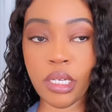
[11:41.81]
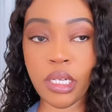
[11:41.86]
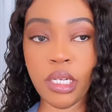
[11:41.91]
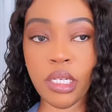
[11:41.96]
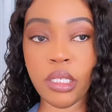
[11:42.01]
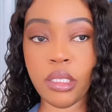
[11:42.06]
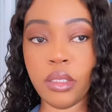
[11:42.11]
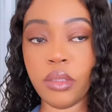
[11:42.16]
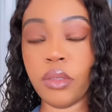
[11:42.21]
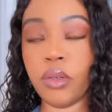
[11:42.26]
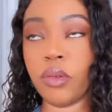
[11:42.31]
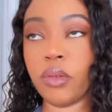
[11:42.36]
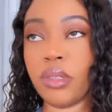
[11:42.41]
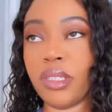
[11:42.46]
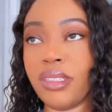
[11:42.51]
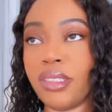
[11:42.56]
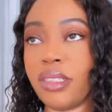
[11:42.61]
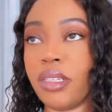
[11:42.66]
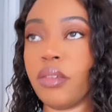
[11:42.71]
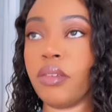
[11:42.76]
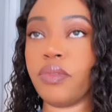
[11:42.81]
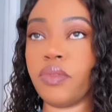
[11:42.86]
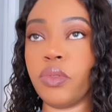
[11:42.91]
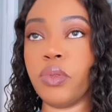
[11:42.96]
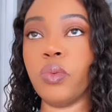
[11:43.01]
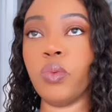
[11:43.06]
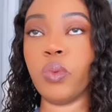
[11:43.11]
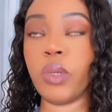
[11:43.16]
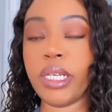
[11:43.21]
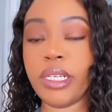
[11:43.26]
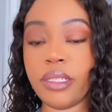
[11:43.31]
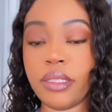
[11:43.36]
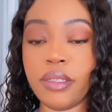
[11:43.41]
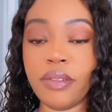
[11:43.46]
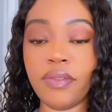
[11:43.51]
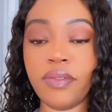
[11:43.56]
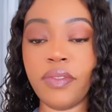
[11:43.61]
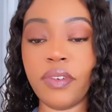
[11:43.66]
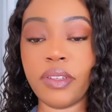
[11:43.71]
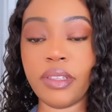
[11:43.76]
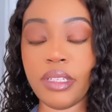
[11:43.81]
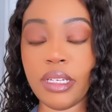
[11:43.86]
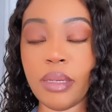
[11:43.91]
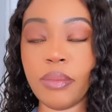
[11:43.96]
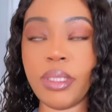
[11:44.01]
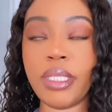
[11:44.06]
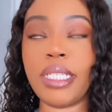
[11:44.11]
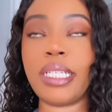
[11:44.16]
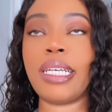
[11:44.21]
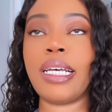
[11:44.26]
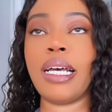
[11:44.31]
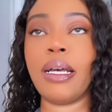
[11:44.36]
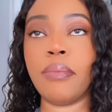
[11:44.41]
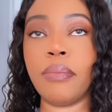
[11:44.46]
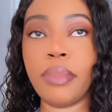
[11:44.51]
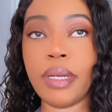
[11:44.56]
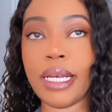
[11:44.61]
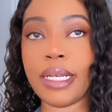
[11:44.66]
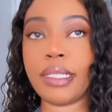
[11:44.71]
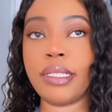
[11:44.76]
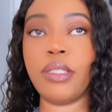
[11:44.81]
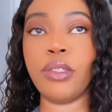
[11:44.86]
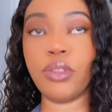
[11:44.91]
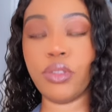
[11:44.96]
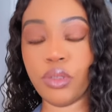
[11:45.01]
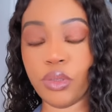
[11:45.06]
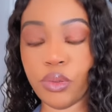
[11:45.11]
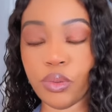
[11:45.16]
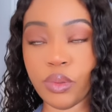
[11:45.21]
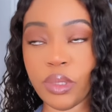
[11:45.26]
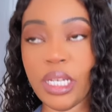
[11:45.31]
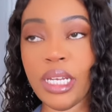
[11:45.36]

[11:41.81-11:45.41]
you know, instead of you waiting for them to come back to you